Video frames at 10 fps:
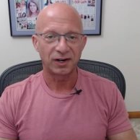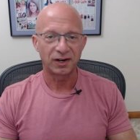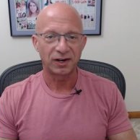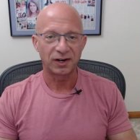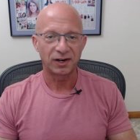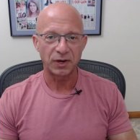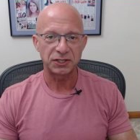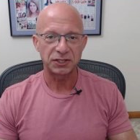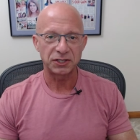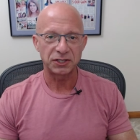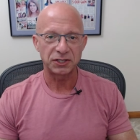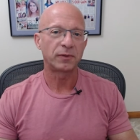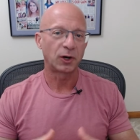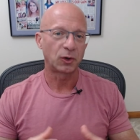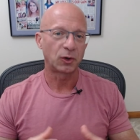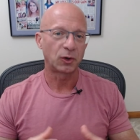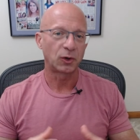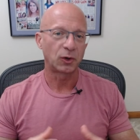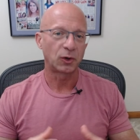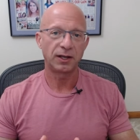you know, in any way, shape, or form, that are
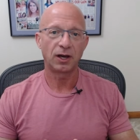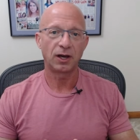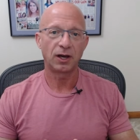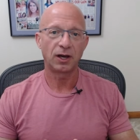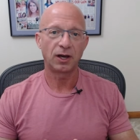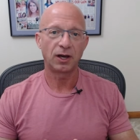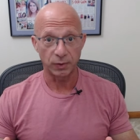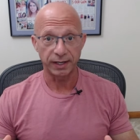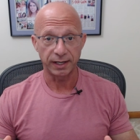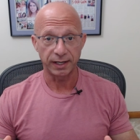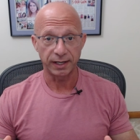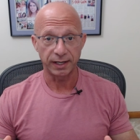really in the know, agree.